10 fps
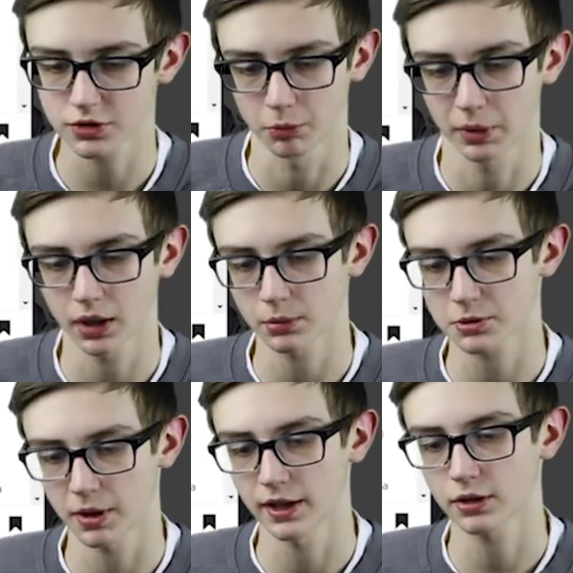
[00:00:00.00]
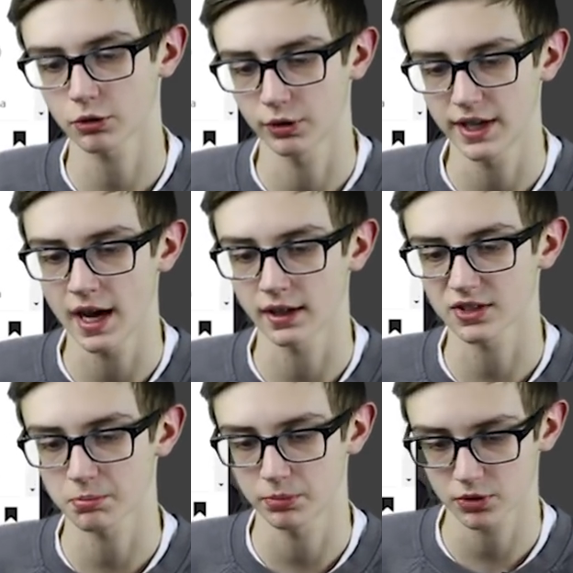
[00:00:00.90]
So big cup spike, 3
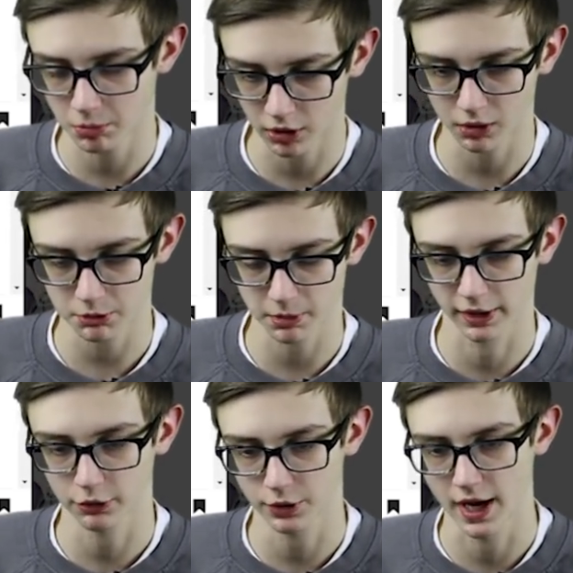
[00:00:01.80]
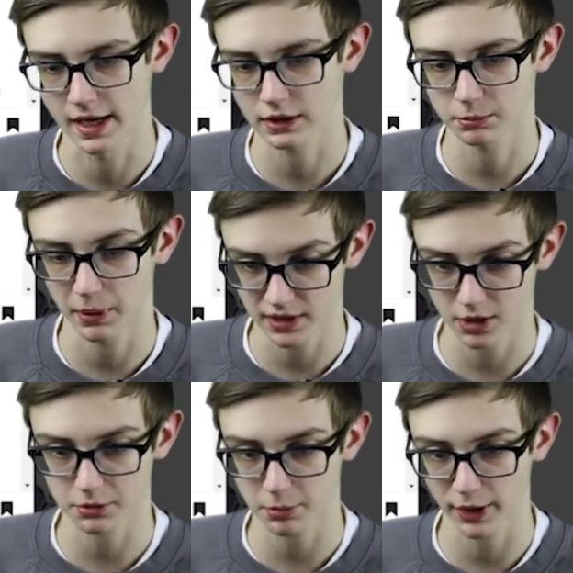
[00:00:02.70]
yanks, small cup spike, 3 yanks, base
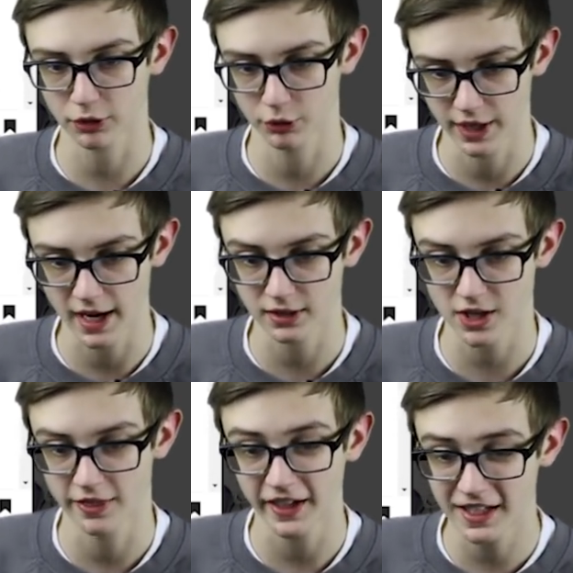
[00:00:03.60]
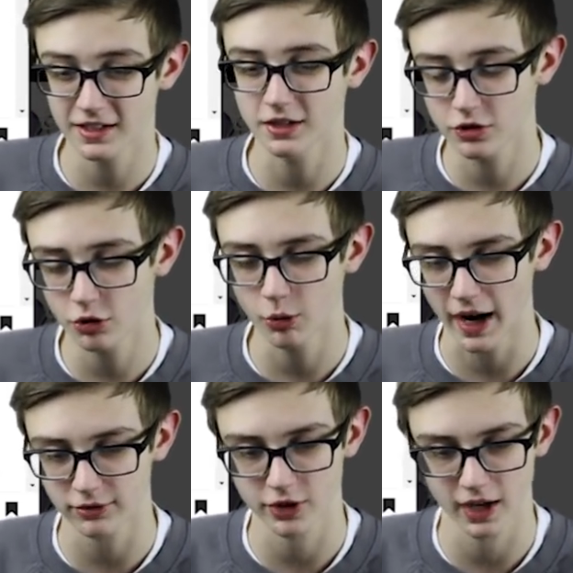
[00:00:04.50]
cup spike, 3 yanks, and then he did 2
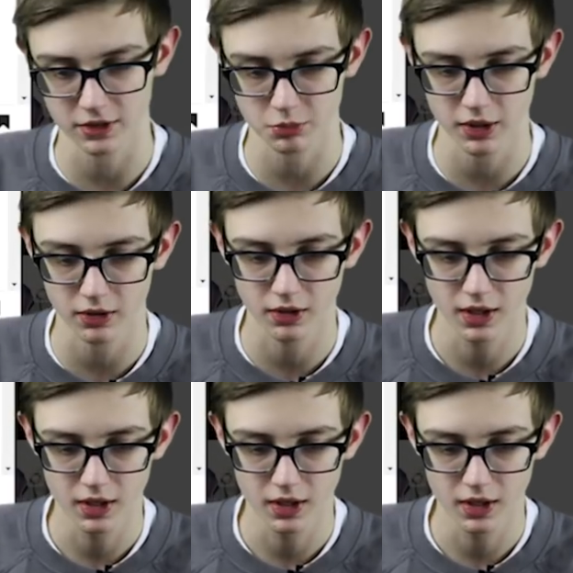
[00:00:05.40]
after that as well.